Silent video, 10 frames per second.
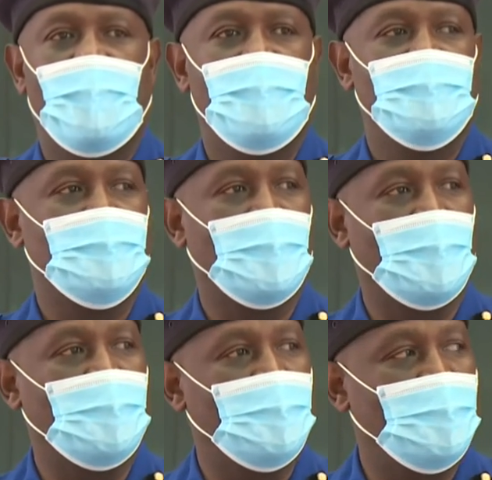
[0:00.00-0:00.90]

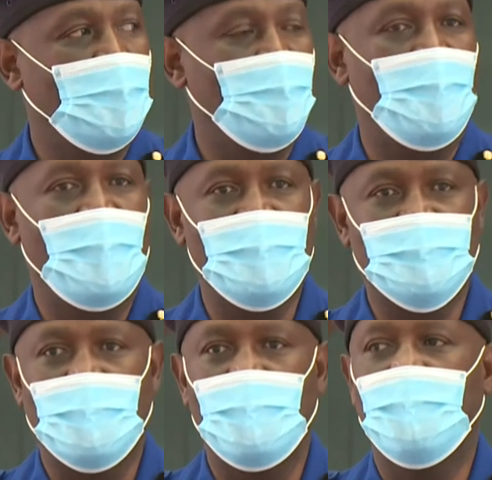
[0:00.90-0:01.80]
Secondly, I'm
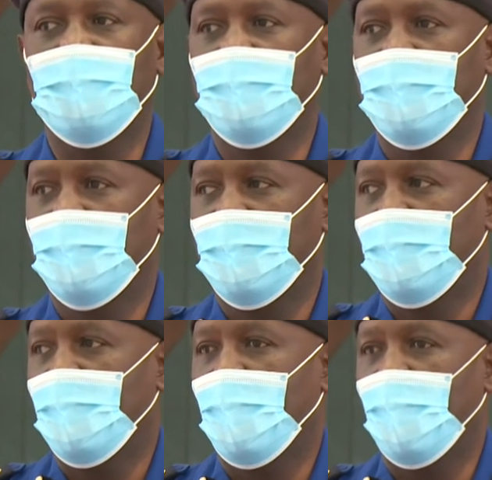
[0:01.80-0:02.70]
asking
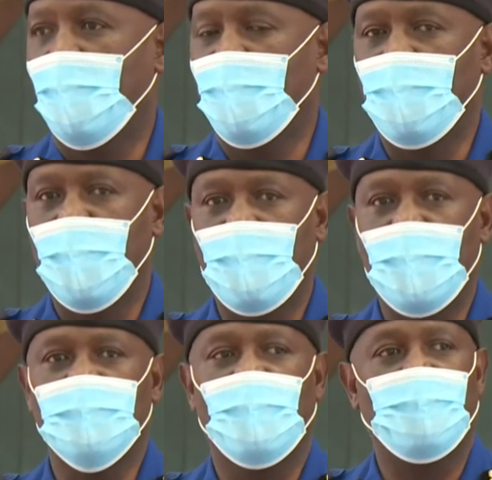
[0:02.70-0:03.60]
all the
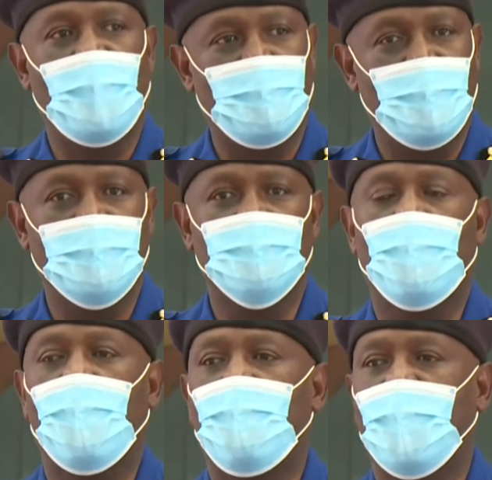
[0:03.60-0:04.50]
members of public to
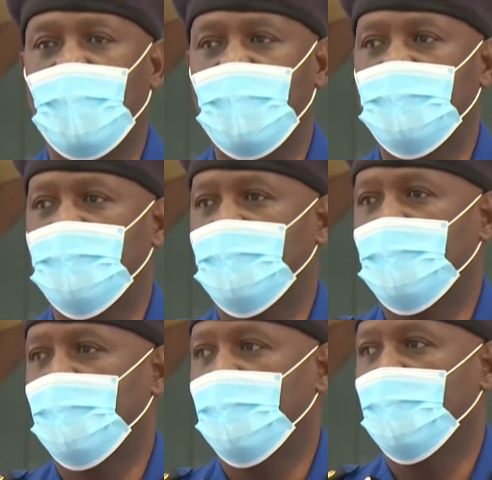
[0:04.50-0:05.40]
cooperate
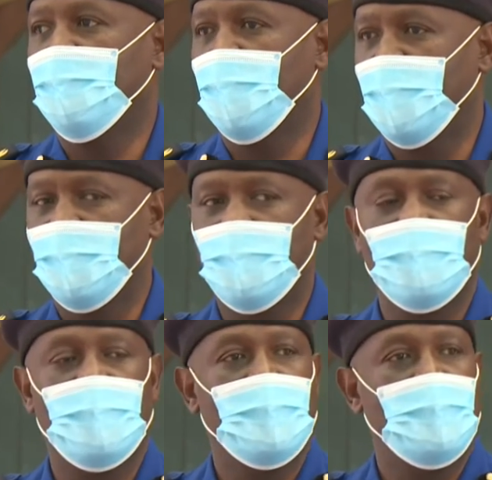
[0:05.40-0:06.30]
with
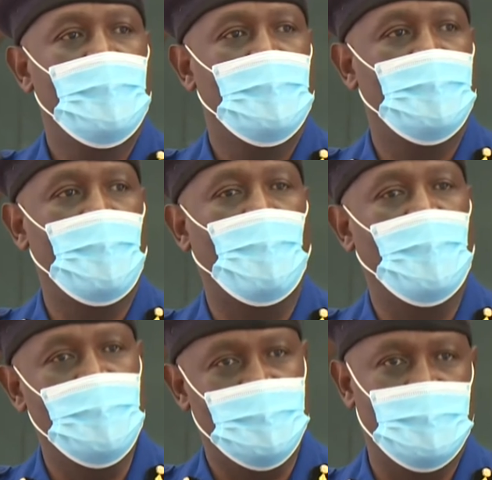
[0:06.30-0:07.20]
the
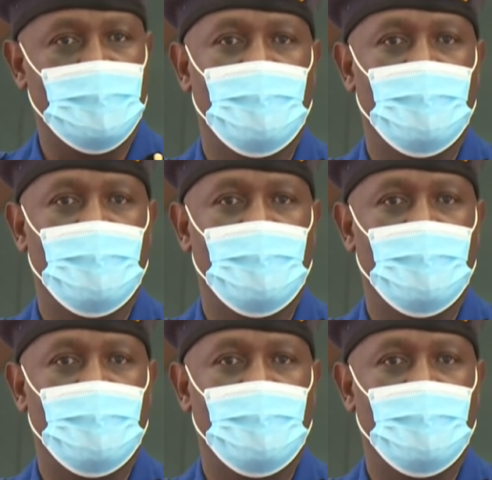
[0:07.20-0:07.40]
police.